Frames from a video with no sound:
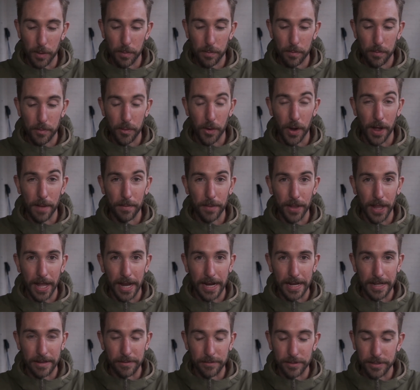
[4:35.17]
prior
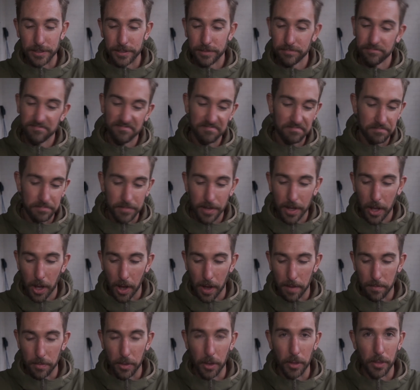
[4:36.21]
planning, which
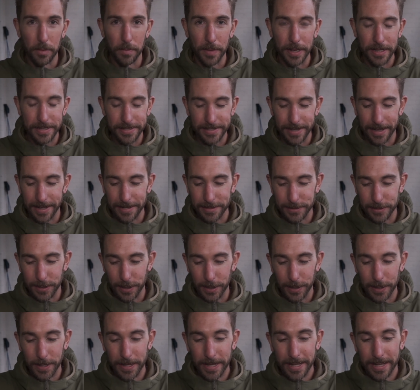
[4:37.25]
I'm not the best at.
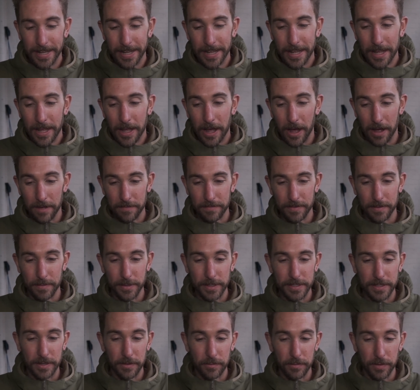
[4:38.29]
So I found
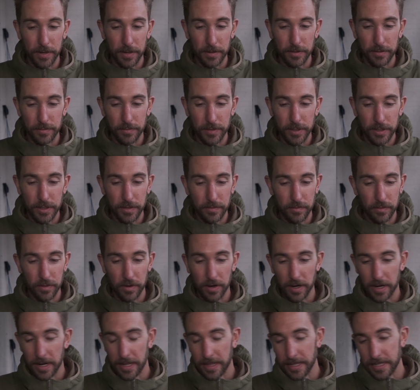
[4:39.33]
myself, when I was reaching for
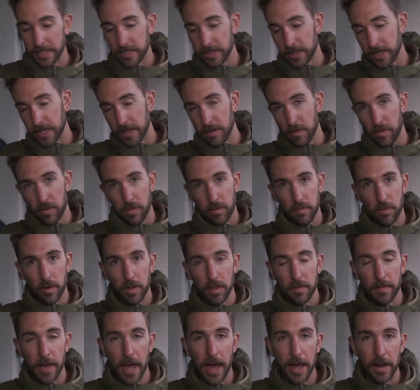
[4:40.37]
it, at least I could throw
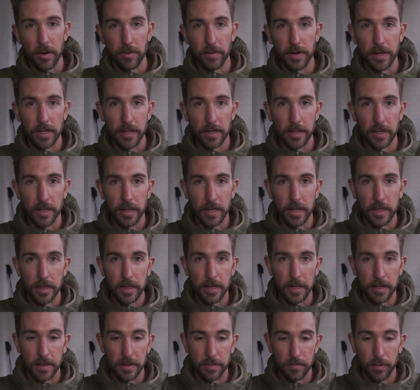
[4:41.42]
the powder in
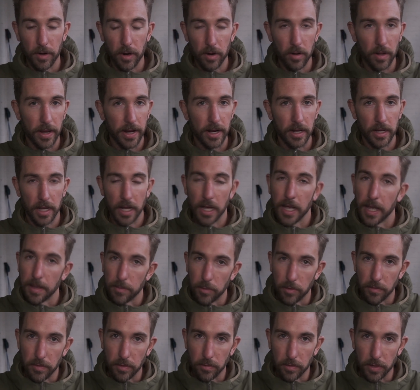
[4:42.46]
the bottle and I could keep
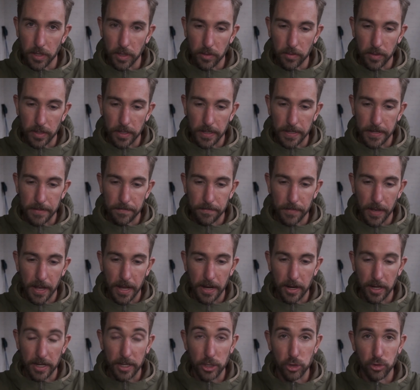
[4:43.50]
moving really quickly,
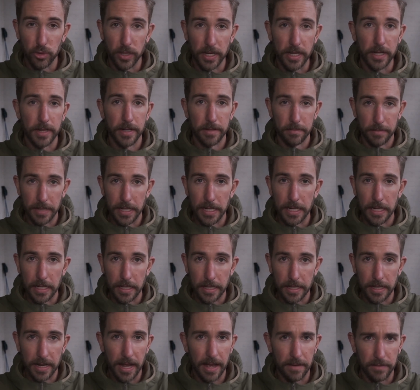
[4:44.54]
and I could drink it immediately
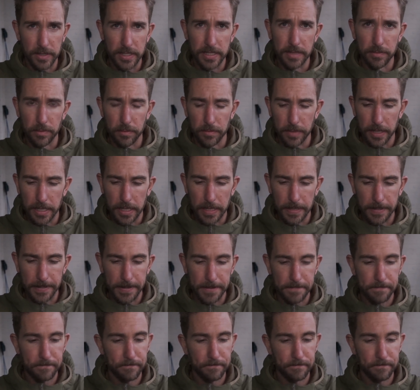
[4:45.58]
and have a sip immediately.